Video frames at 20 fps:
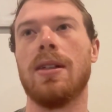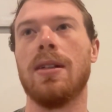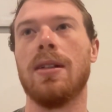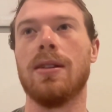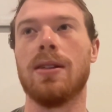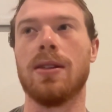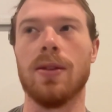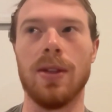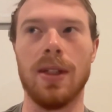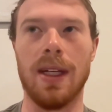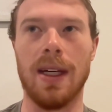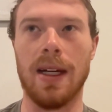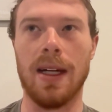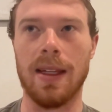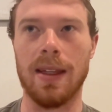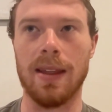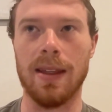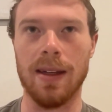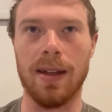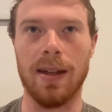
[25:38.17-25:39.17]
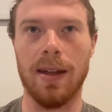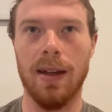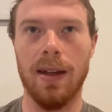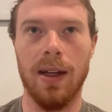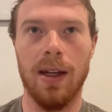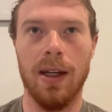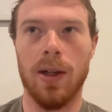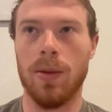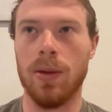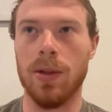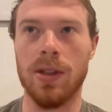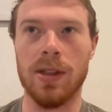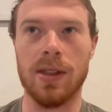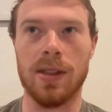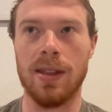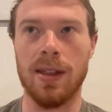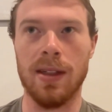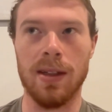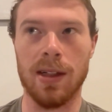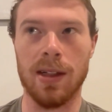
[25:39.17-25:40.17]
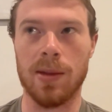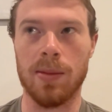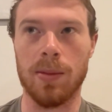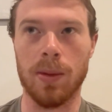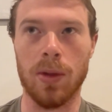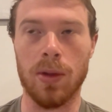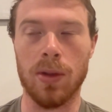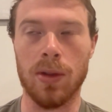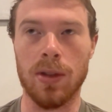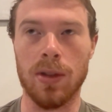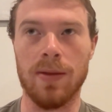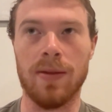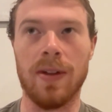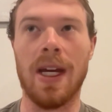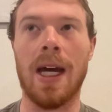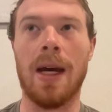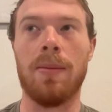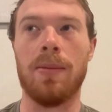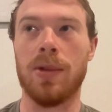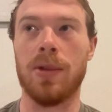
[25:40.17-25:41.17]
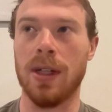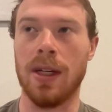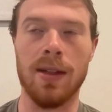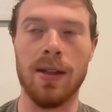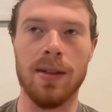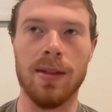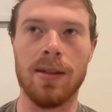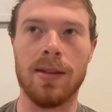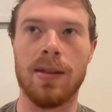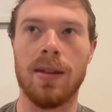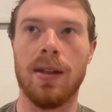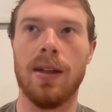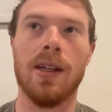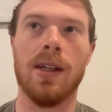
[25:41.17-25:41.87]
And so, yeah, I think we just see an explosion of app chains,